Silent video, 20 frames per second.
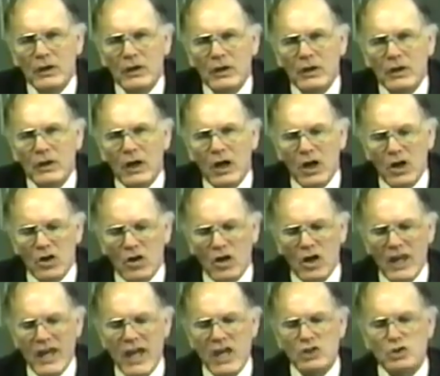
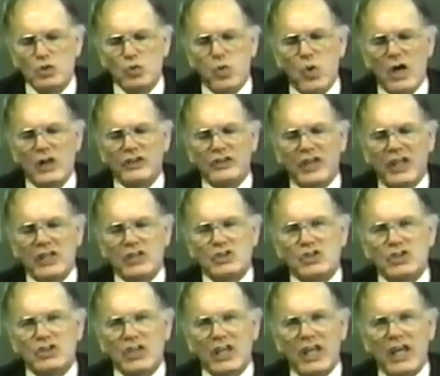unless what they
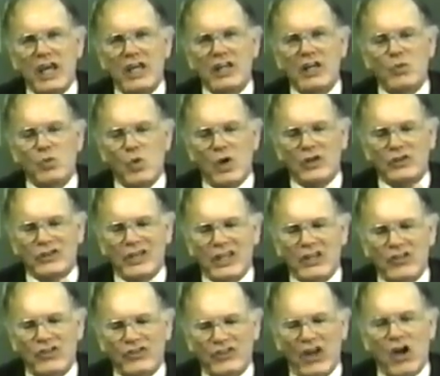said and what they
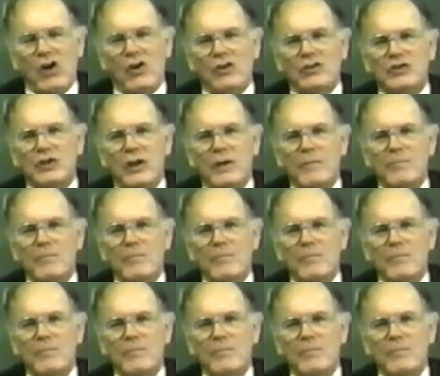thought